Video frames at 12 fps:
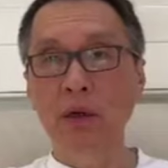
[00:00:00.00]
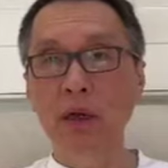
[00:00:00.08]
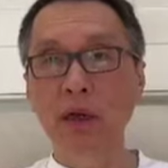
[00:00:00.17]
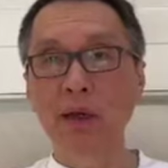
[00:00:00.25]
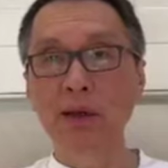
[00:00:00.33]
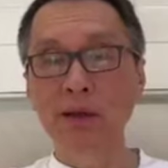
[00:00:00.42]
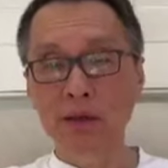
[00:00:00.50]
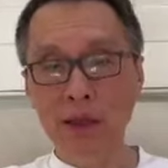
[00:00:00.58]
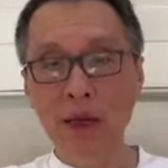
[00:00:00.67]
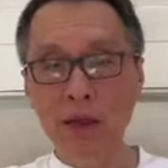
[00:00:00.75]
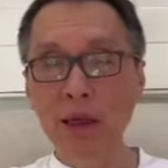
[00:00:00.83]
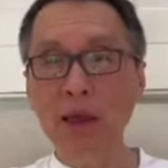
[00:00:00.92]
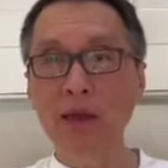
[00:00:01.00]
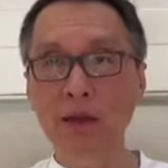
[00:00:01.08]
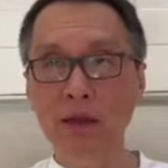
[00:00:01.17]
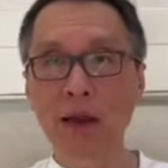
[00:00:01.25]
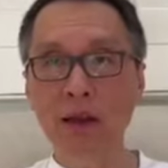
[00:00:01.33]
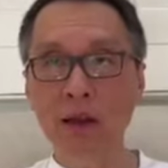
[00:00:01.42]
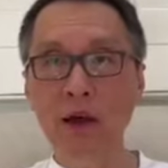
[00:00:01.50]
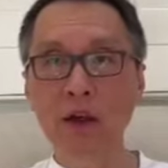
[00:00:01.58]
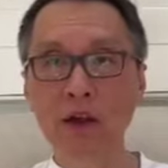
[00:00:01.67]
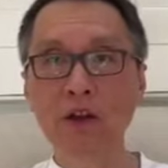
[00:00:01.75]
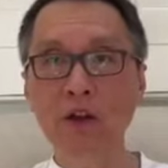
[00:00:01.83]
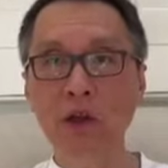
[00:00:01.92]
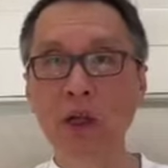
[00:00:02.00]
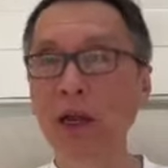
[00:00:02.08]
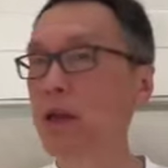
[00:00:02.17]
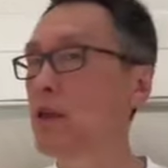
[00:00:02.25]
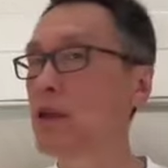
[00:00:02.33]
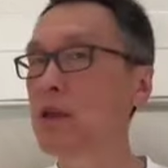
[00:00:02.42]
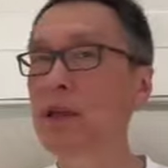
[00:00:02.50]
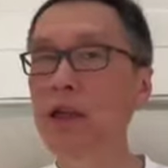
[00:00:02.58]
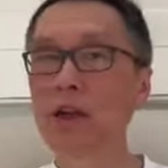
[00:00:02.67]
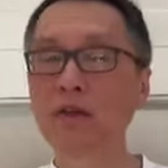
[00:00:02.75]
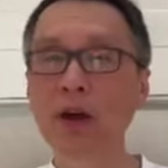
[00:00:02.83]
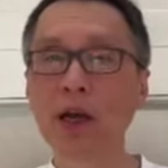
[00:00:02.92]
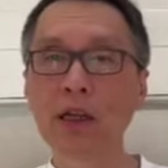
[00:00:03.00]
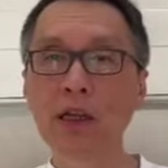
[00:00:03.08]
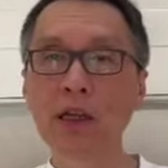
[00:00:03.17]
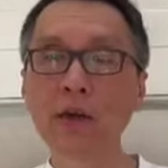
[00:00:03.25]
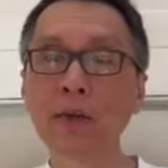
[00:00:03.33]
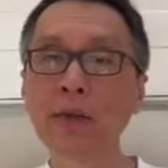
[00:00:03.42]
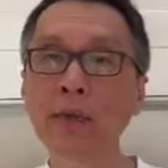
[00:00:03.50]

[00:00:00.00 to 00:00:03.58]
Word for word: Okay, it's technical technology. Like in the Silicon Valley,